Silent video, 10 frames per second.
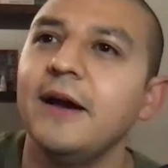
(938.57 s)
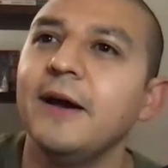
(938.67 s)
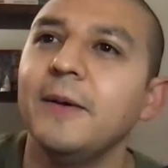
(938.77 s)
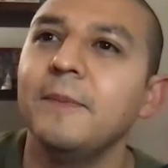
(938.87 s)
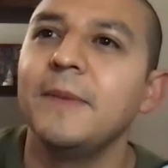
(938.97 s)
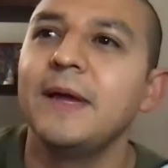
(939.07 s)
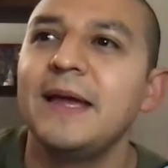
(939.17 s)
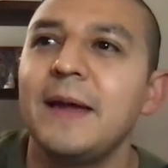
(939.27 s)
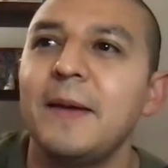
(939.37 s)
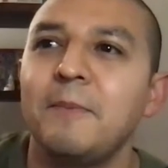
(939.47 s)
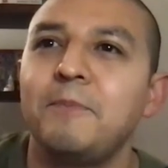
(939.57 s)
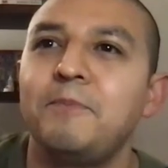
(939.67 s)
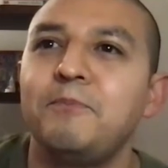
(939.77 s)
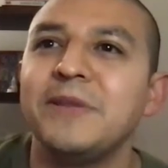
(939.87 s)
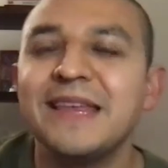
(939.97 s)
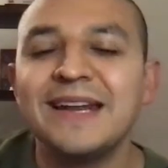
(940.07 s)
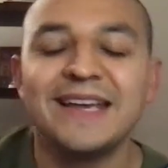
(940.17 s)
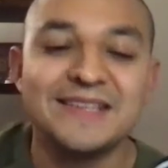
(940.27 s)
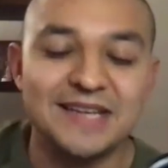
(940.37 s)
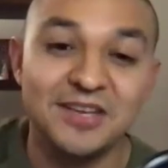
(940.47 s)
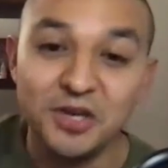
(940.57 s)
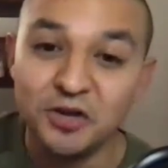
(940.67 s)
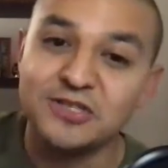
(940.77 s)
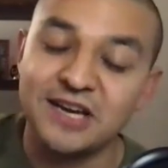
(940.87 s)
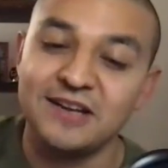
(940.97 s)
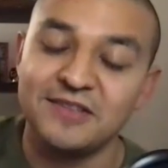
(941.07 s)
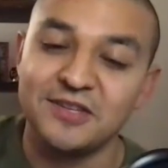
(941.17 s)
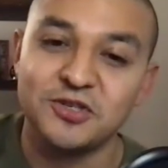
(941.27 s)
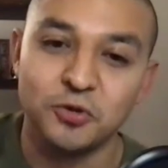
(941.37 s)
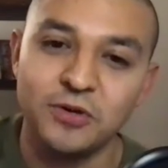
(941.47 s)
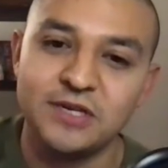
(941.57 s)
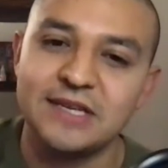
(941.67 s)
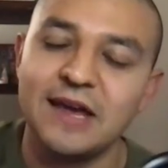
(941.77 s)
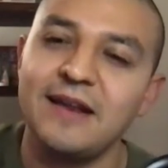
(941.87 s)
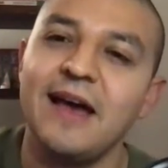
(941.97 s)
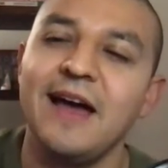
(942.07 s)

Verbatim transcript: Um, but then I guess on the other side, on the story side,